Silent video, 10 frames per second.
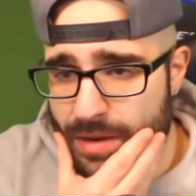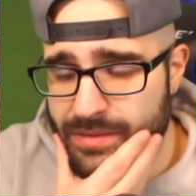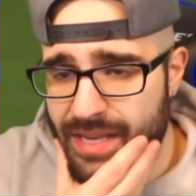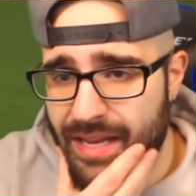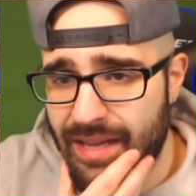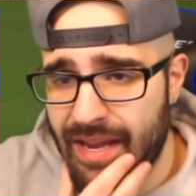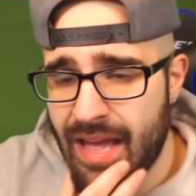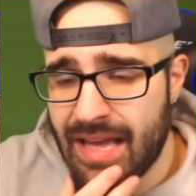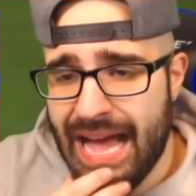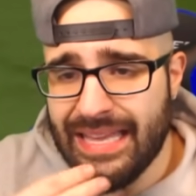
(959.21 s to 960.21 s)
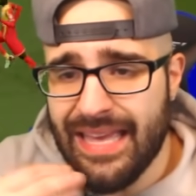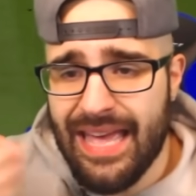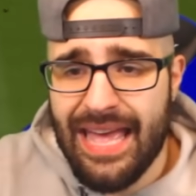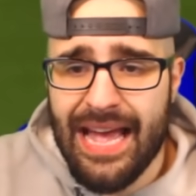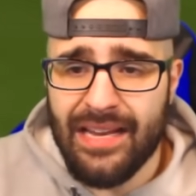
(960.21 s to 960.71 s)
You know what I'm saying? Like, I
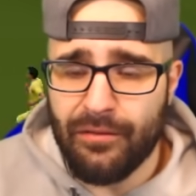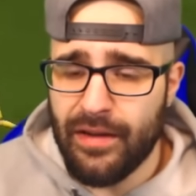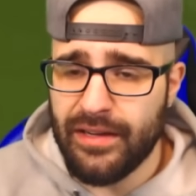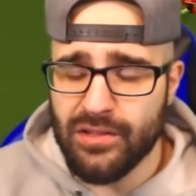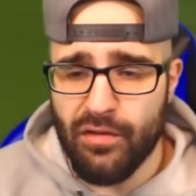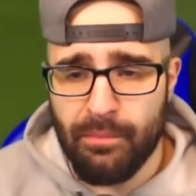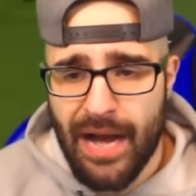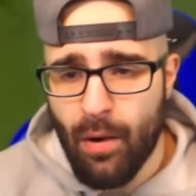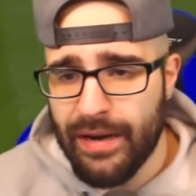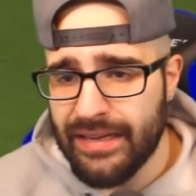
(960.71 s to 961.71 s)
get A I defending is overpowered.